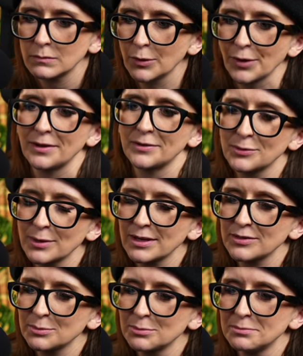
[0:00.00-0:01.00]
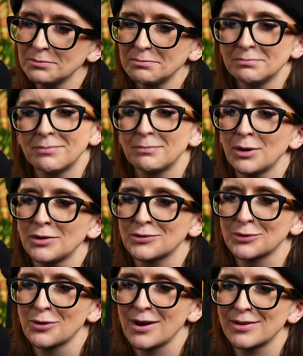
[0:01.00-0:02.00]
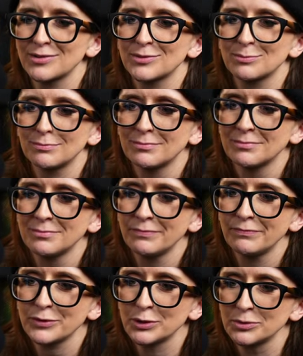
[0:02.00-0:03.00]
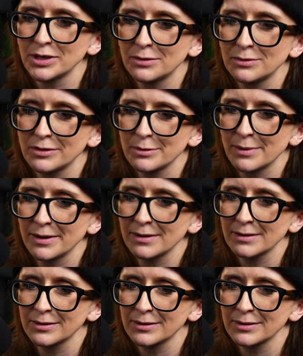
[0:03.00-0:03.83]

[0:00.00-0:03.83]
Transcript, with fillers: Okay, so I got some moss and grass thrown down on the bear.